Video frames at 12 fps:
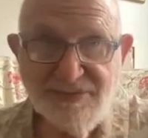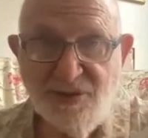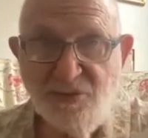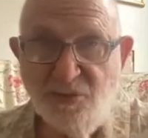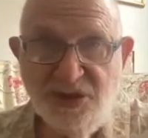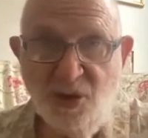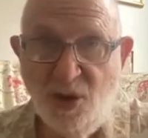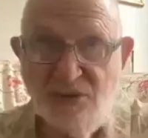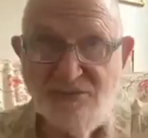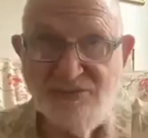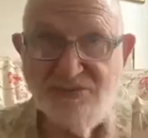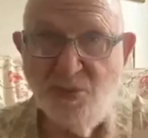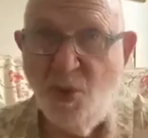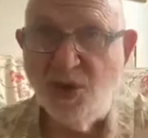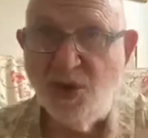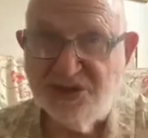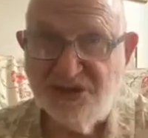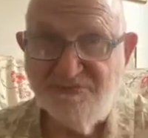we all
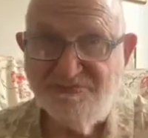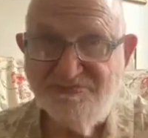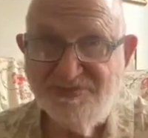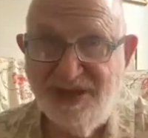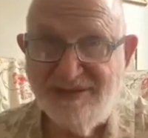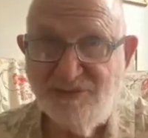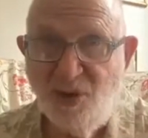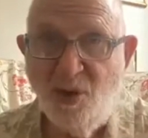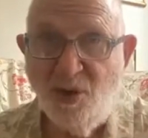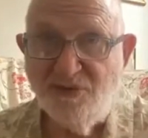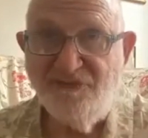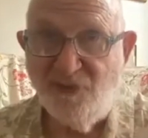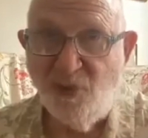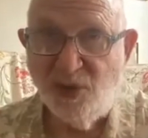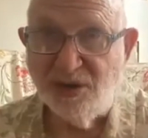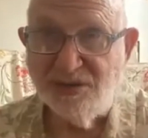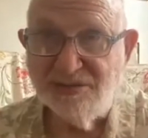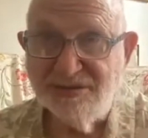worship and long
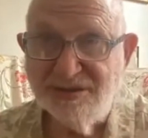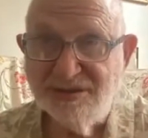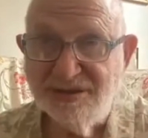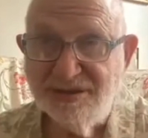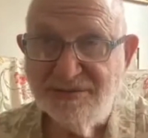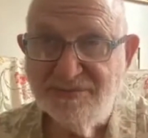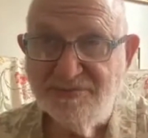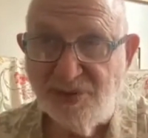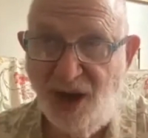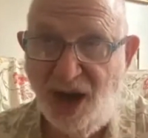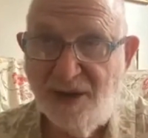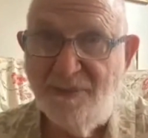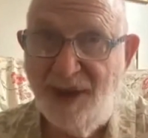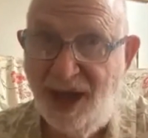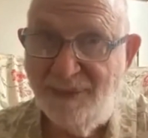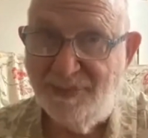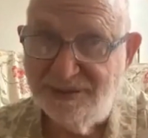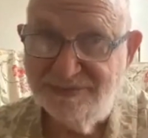for Barack
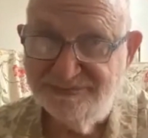Obama.